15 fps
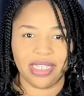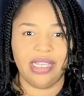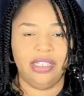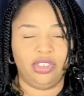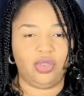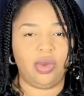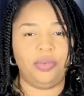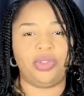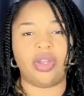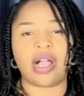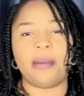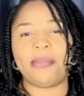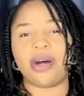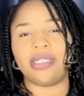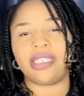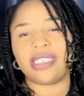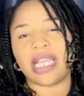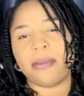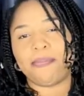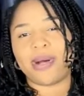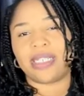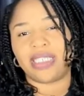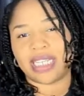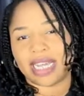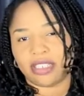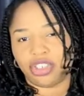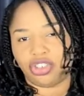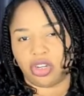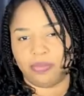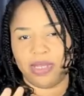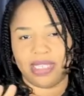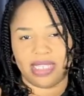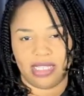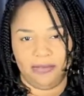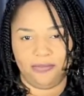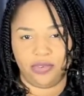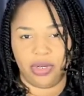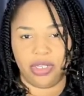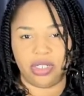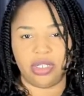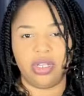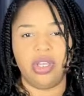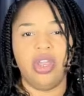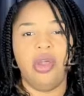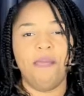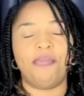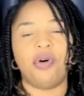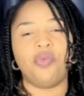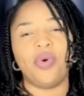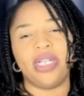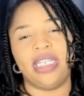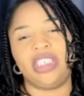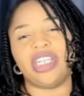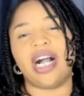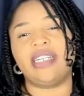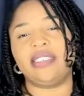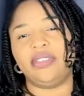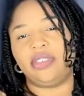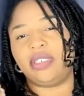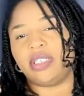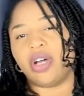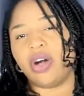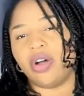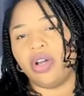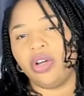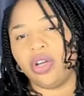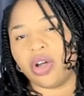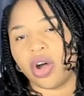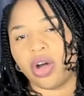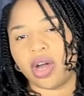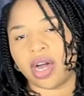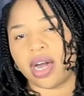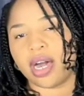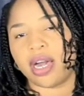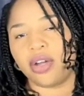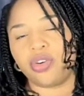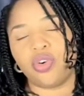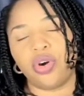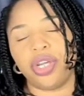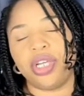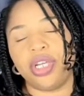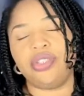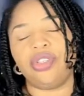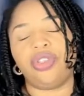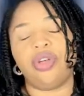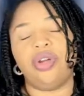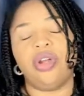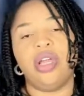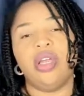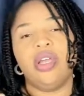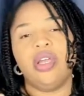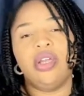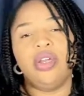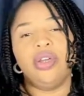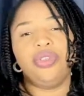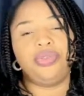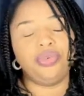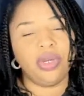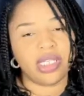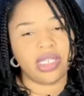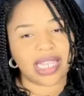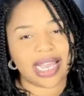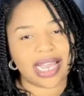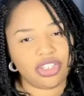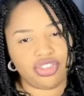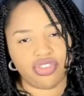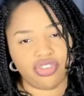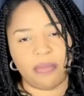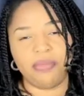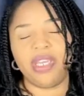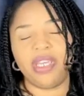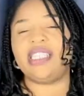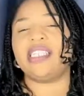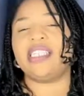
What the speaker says: So when we talk about temper tantrum, it's different. But when a child is going through a tantrum, it